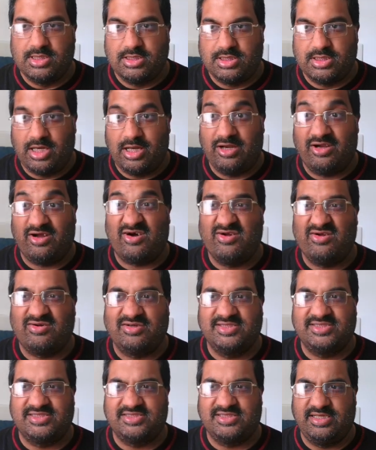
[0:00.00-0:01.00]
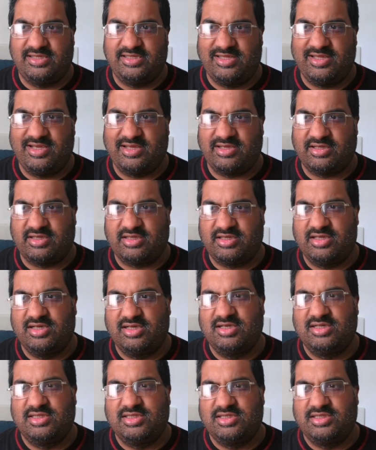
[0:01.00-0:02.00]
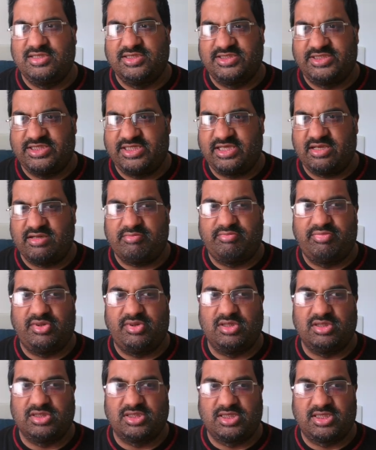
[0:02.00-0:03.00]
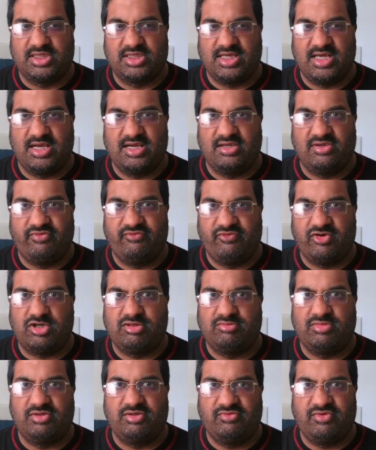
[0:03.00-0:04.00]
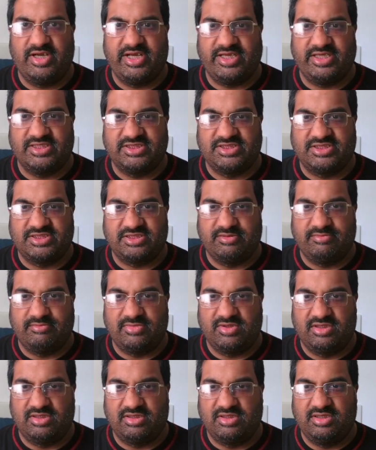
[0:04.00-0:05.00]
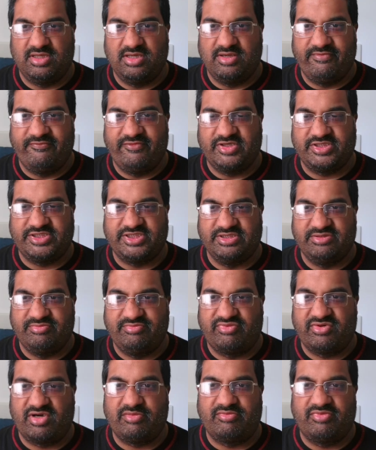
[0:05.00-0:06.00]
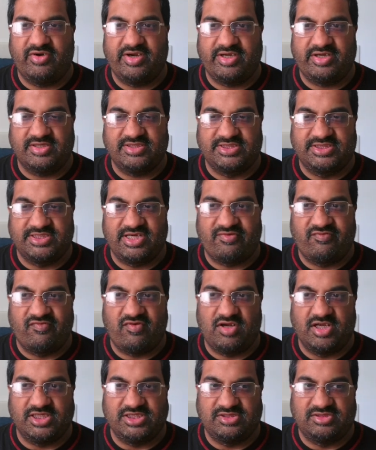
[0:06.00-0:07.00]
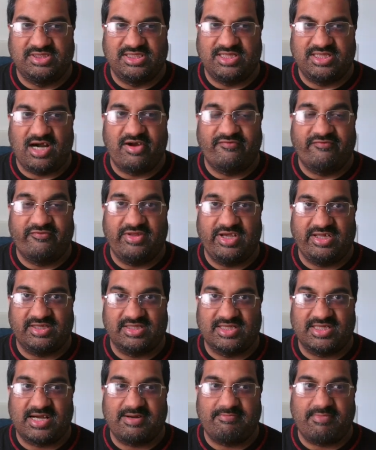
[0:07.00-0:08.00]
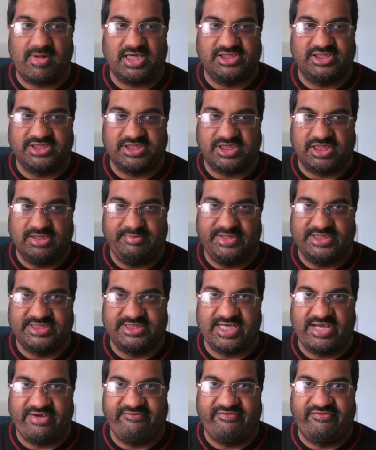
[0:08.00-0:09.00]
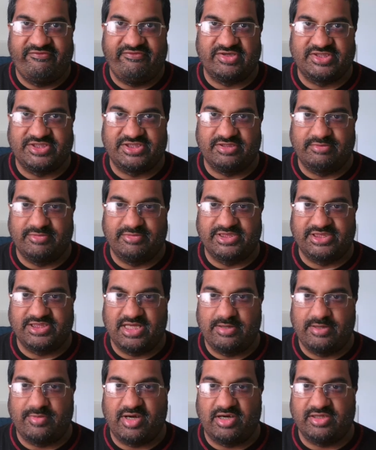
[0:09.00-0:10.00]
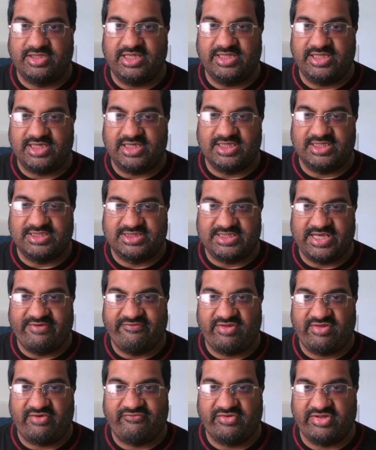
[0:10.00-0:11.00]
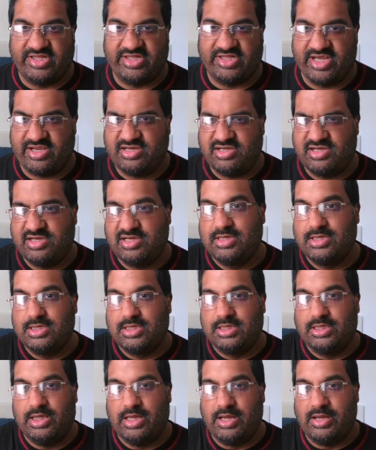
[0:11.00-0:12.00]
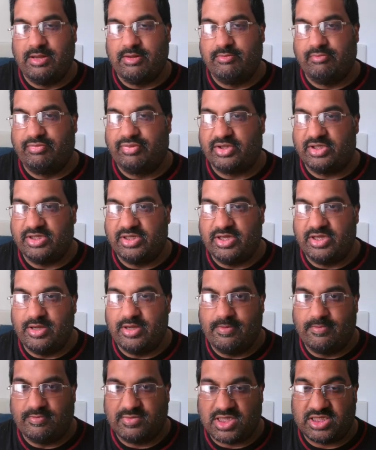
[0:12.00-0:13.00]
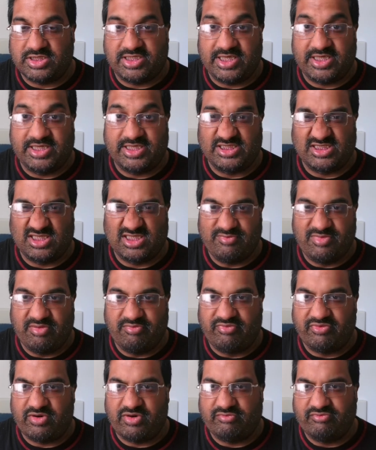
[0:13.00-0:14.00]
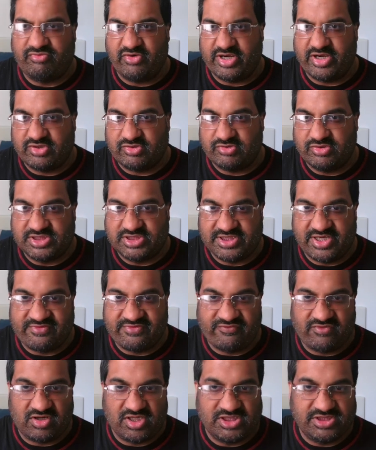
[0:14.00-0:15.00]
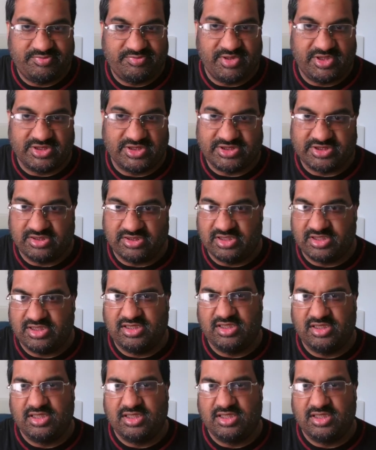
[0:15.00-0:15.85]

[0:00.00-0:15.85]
And I honestly think CM Punk and Roman Reigns versus Braun Breaker and Seth Rollins, I think that match is going to be saved for SummerSlam. I think they're going to save that for then. But I think it's going to be Braun Breaker and Seth Rollins, personally.